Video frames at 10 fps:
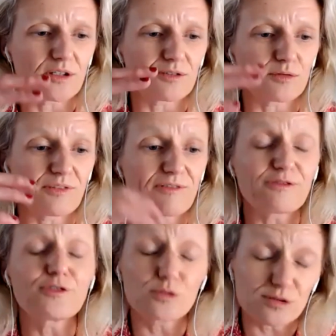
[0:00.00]
sort of
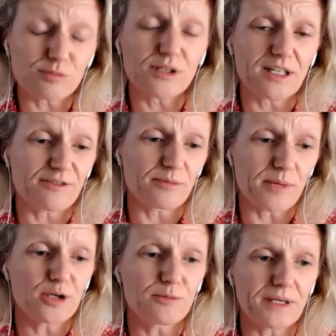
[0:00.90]
enforced working from
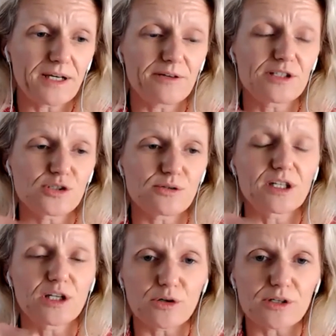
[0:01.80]
home period during
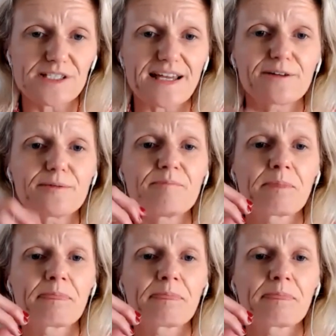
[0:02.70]
the lockdown,